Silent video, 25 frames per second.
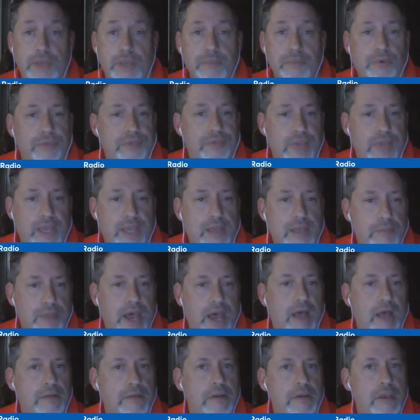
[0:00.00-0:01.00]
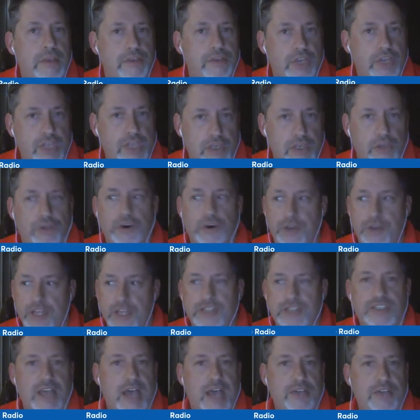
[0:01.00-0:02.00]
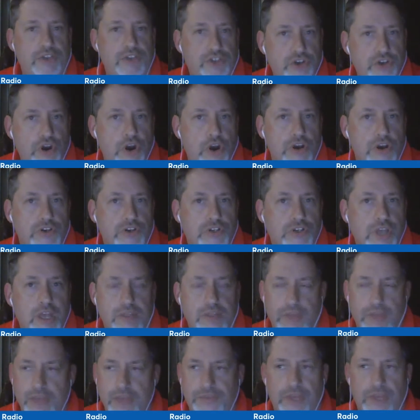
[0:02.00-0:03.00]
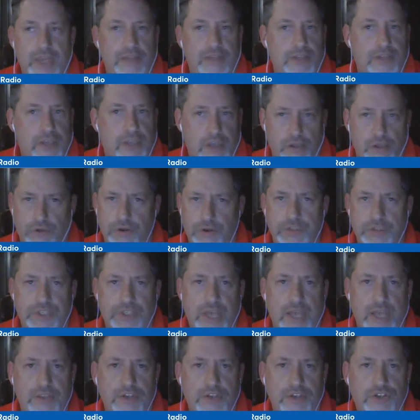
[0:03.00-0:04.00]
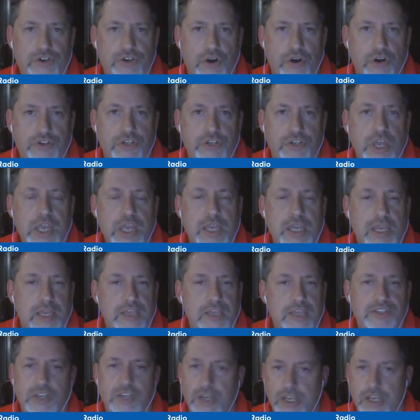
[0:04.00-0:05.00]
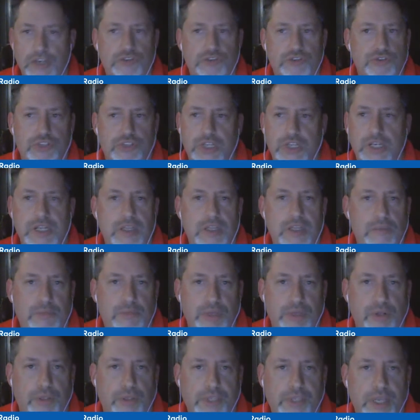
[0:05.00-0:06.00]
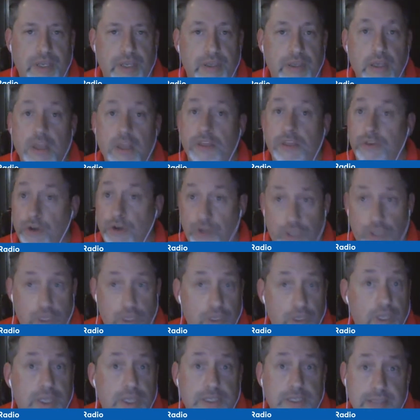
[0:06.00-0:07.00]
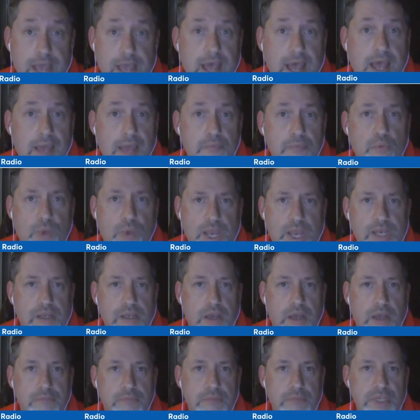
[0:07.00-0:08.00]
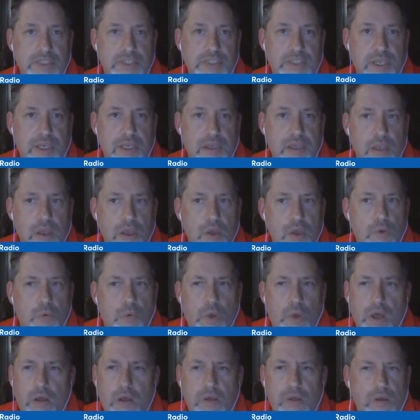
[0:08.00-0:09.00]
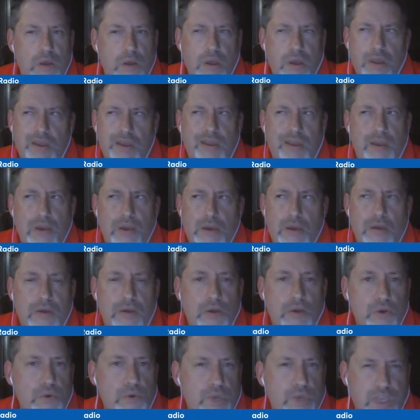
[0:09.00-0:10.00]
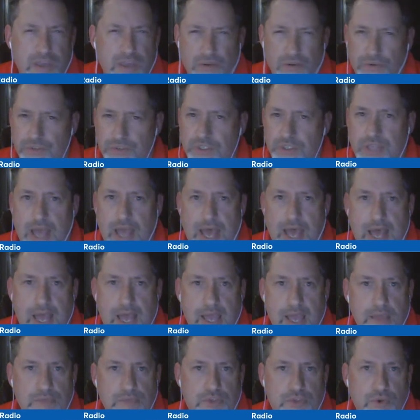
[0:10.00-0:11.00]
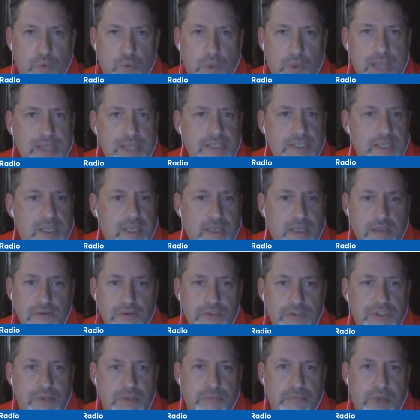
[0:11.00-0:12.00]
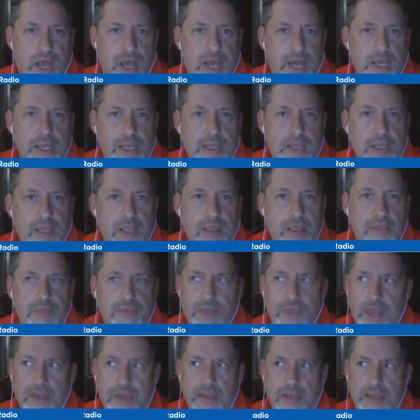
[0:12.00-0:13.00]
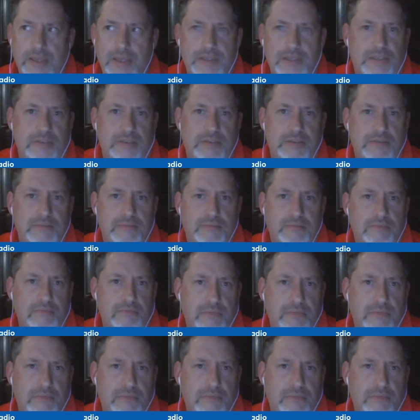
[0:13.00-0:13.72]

people think about the killer inside the church. They think the killer inside the church isn't interested in the building. They're killing time waiting on Missy. Well, who kills time to wait to kill somebody that is